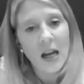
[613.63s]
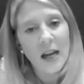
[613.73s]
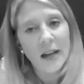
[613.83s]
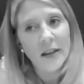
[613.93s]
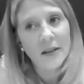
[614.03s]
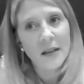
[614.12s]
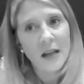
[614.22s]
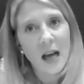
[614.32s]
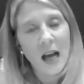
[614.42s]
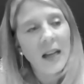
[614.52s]
And
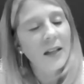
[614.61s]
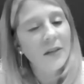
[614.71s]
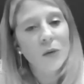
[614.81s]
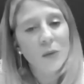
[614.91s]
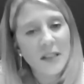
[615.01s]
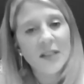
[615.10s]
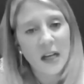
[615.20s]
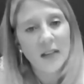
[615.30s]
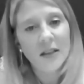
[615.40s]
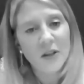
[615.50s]
I have always
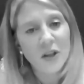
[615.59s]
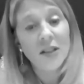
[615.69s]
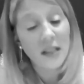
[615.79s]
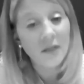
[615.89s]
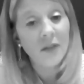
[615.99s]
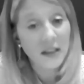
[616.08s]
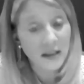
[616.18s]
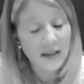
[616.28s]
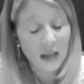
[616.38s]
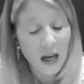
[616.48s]
found in those
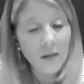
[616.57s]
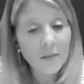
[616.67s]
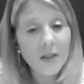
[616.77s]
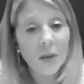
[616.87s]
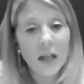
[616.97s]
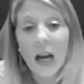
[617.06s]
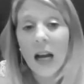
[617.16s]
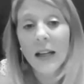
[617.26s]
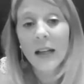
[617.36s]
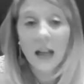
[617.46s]
toughest times, when
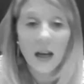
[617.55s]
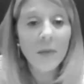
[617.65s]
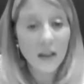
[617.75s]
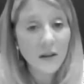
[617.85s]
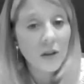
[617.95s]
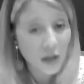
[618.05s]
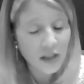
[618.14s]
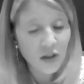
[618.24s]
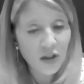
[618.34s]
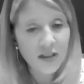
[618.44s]
I climb in the
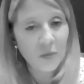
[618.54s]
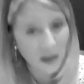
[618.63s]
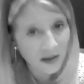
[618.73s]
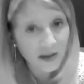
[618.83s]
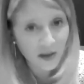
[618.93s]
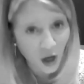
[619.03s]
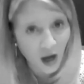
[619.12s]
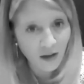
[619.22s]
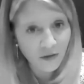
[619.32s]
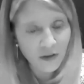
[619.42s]
trenches with the
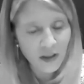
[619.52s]
staff,